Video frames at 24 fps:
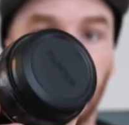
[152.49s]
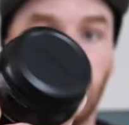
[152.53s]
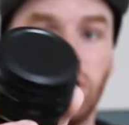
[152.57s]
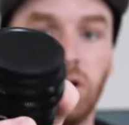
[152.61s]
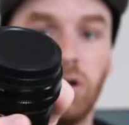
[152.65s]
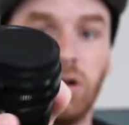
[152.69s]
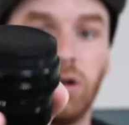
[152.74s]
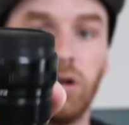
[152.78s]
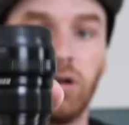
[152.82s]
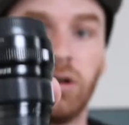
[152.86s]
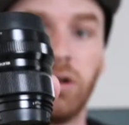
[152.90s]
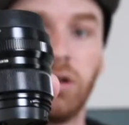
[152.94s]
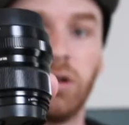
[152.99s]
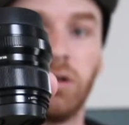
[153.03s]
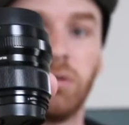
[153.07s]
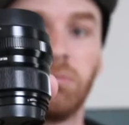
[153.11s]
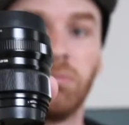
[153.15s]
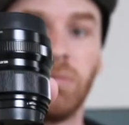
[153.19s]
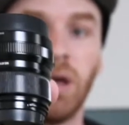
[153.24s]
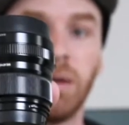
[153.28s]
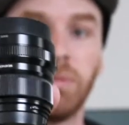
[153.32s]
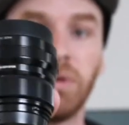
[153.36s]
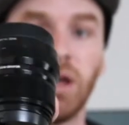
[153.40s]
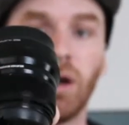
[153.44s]
Oh,
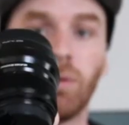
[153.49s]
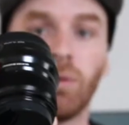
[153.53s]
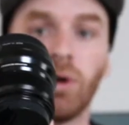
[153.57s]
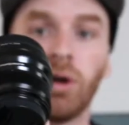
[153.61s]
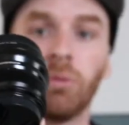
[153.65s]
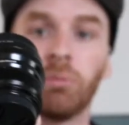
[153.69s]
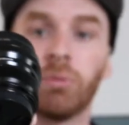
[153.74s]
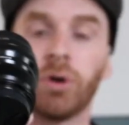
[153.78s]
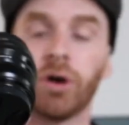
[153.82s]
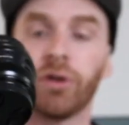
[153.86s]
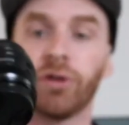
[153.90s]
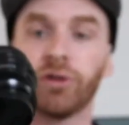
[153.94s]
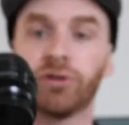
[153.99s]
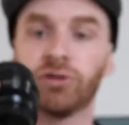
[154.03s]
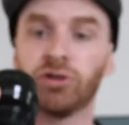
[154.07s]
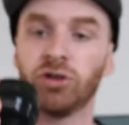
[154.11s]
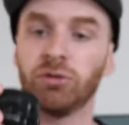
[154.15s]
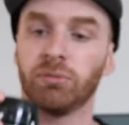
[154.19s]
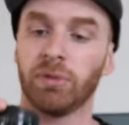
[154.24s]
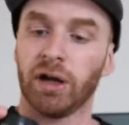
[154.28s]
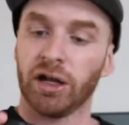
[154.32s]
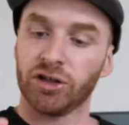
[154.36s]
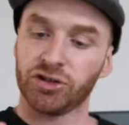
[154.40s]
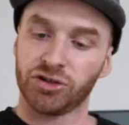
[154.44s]
maybe I won't bother
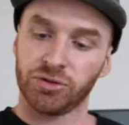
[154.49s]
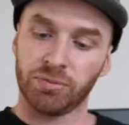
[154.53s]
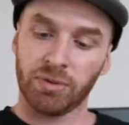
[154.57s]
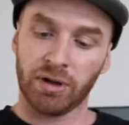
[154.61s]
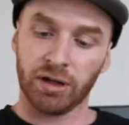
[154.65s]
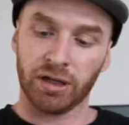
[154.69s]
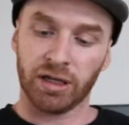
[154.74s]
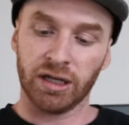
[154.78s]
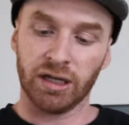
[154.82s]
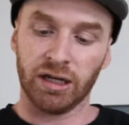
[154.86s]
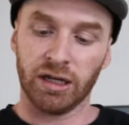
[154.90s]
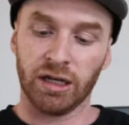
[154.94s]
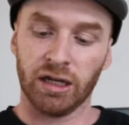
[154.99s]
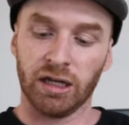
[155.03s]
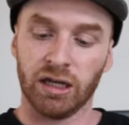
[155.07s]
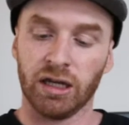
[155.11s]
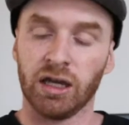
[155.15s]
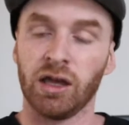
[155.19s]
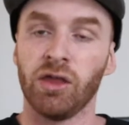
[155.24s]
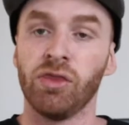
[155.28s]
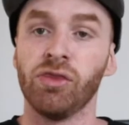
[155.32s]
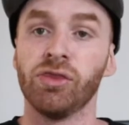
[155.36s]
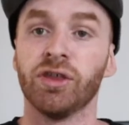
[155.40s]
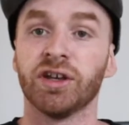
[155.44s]
too much about getting it
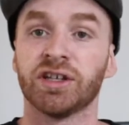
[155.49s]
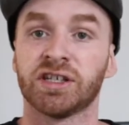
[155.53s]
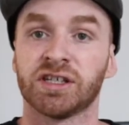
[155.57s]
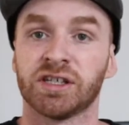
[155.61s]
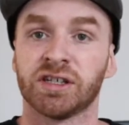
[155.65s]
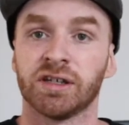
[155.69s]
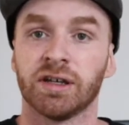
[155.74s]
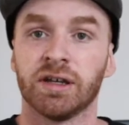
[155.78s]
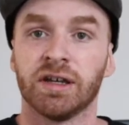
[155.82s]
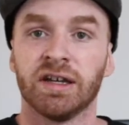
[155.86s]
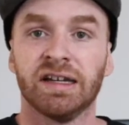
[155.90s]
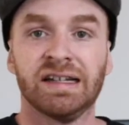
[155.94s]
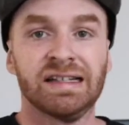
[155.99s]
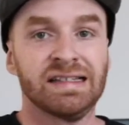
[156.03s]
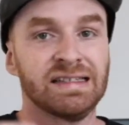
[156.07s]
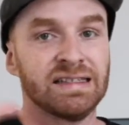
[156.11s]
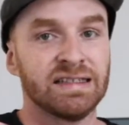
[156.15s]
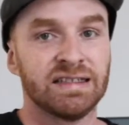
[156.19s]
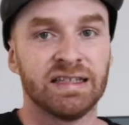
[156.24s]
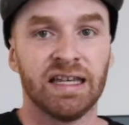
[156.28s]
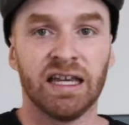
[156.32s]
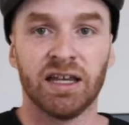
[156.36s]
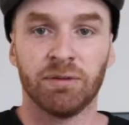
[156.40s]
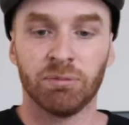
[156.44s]
in this
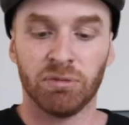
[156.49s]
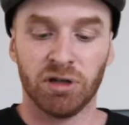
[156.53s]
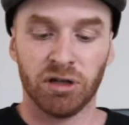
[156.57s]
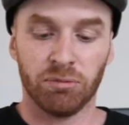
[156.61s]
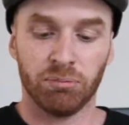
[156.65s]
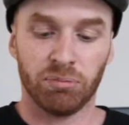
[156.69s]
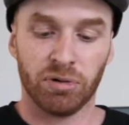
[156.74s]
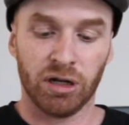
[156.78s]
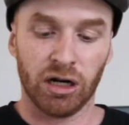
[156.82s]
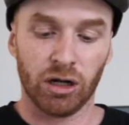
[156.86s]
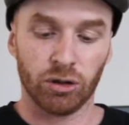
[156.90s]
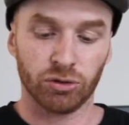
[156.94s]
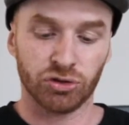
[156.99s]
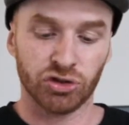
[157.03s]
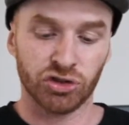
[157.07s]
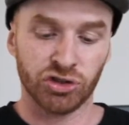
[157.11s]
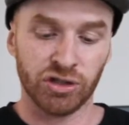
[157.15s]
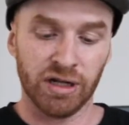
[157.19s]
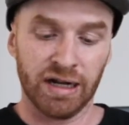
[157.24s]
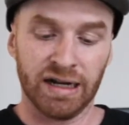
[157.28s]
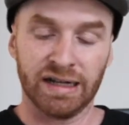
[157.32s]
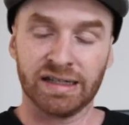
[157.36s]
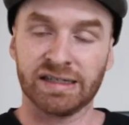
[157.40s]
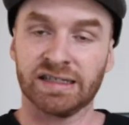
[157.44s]
segment, but I'll
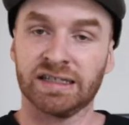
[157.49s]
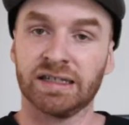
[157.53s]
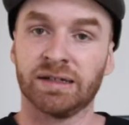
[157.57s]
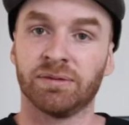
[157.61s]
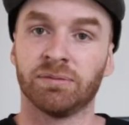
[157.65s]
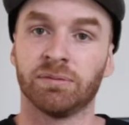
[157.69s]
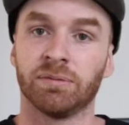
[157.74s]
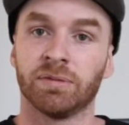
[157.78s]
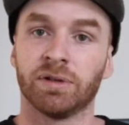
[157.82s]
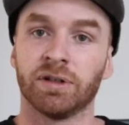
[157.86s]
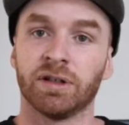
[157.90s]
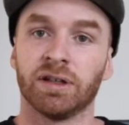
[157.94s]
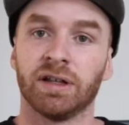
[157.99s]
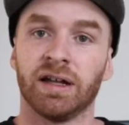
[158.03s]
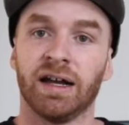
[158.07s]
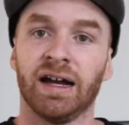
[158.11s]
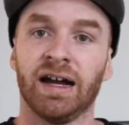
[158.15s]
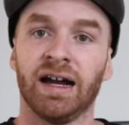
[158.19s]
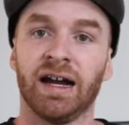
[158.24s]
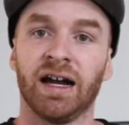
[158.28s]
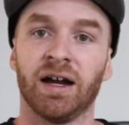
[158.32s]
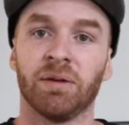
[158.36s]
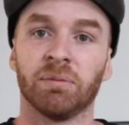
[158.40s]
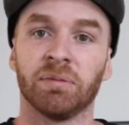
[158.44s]
chuck some
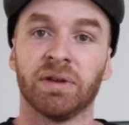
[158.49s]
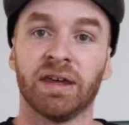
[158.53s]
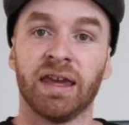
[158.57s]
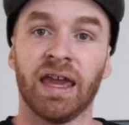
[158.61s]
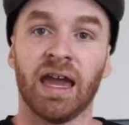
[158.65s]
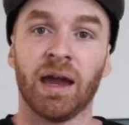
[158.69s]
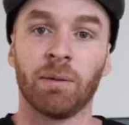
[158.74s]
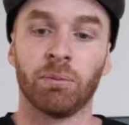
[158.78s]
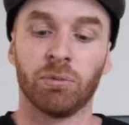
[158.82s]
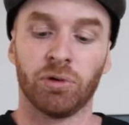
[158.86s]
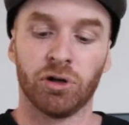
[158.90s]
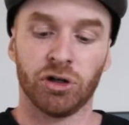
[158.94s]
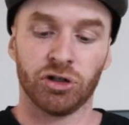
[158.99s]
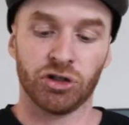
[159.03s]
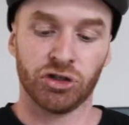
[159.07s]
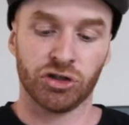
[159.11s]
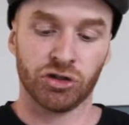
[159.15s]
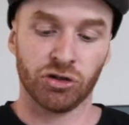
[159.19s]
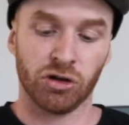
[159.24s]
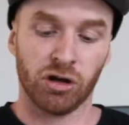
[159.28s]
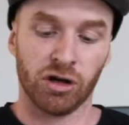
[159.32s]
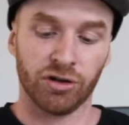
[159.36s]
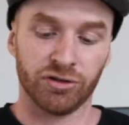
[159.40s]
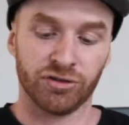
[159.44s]
um, camera
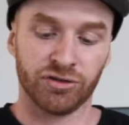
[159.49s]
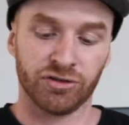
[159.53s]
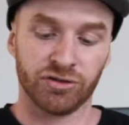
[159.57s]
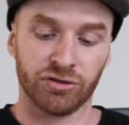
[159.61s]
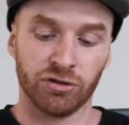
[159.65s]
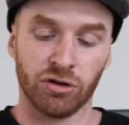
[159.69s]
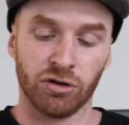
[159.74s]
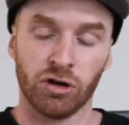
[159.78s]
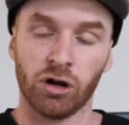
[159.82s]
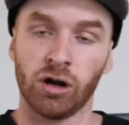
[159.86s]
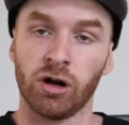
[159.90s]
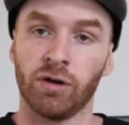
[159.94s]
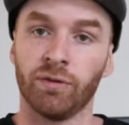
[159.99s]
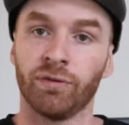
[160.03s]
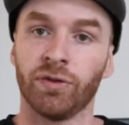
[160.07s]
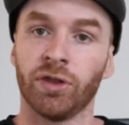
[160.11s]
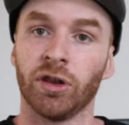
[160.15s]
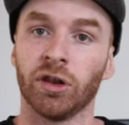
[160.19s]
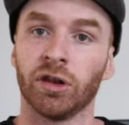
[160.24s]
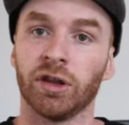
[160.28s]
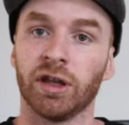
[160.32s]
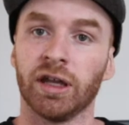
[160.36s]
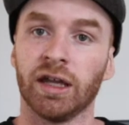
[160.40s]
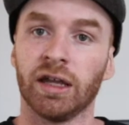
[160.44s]
shots of the
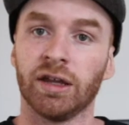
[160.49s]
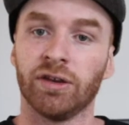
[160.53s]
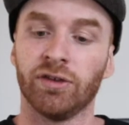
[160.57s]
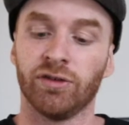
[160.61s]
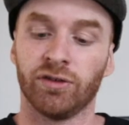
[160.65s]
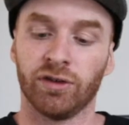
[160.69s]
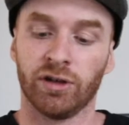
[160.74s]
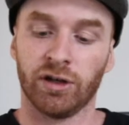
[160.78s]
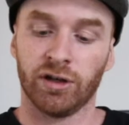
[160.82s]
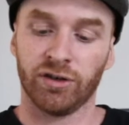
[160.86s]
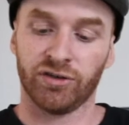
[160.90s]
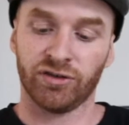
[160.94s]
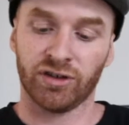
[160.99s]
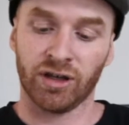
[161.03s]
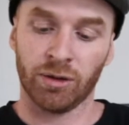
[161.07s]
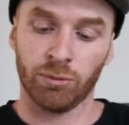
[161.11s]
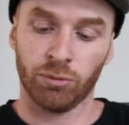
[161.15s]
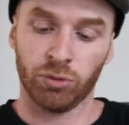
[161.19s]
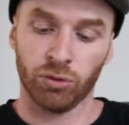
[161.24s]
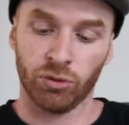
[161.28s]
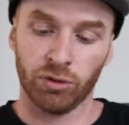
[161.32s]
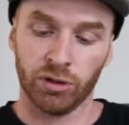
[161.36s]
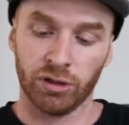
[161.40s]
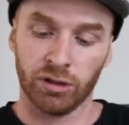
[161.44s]
lens and at some
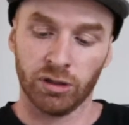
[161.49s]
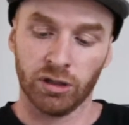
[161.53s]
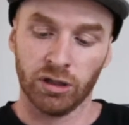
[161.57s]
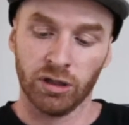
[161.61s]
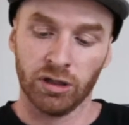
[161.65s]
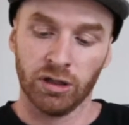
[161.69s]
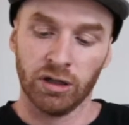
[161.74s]
point.